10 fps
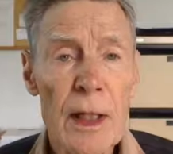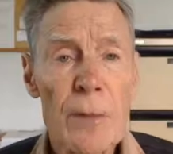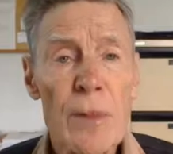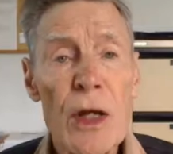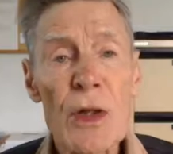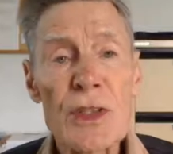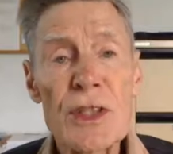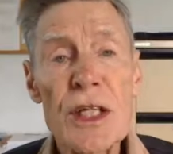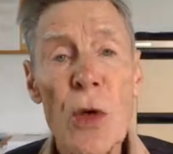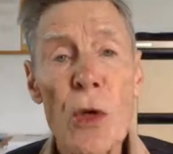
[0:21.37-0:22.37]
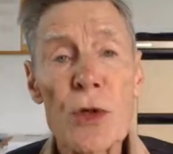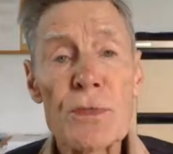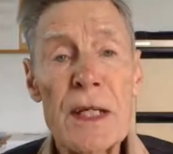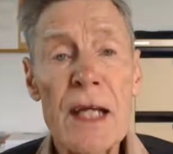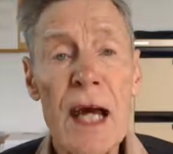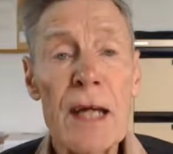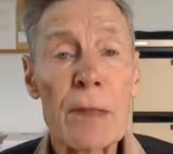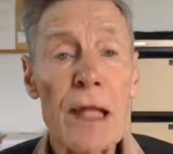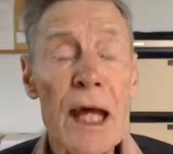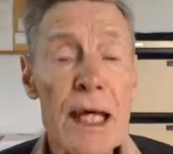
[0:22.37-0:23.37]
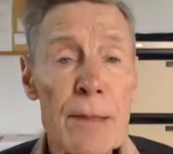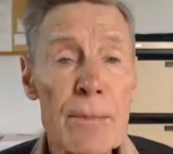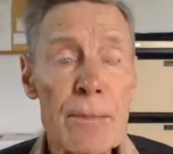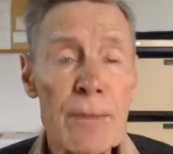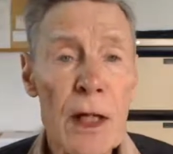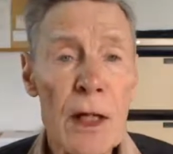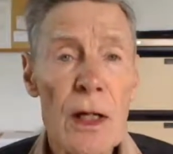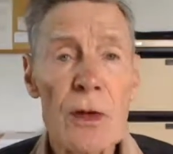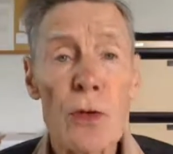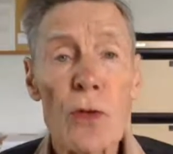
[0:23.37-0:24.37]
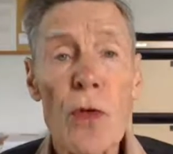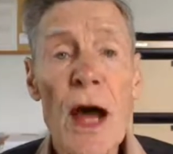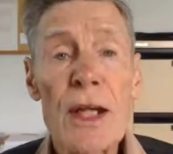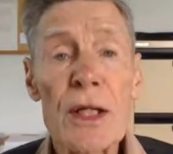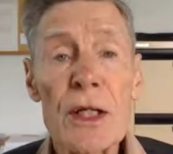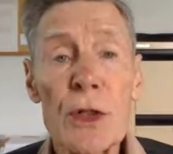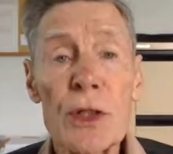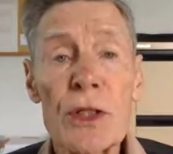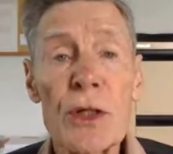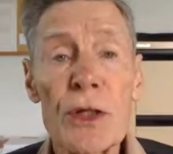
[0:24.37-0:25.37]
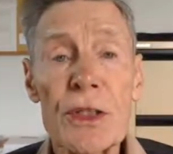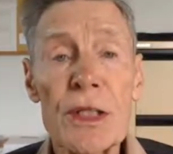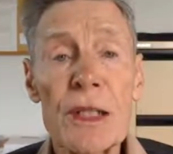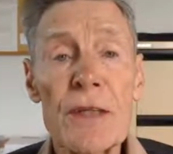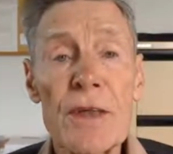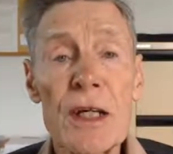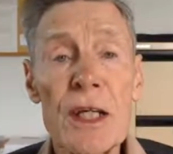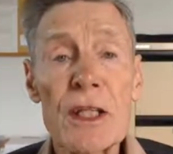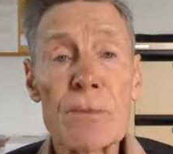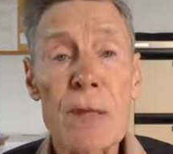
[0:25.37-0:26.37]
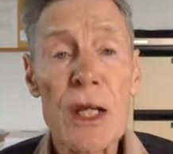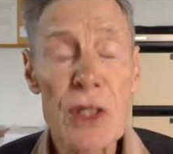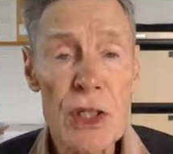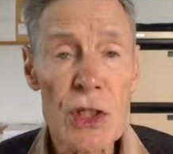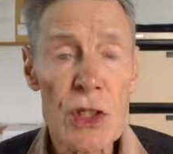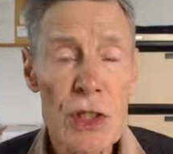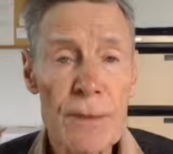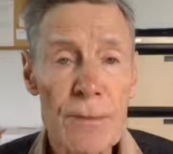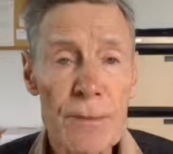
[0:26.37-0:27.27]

Because the horse became lame, the rider could not deliver his message.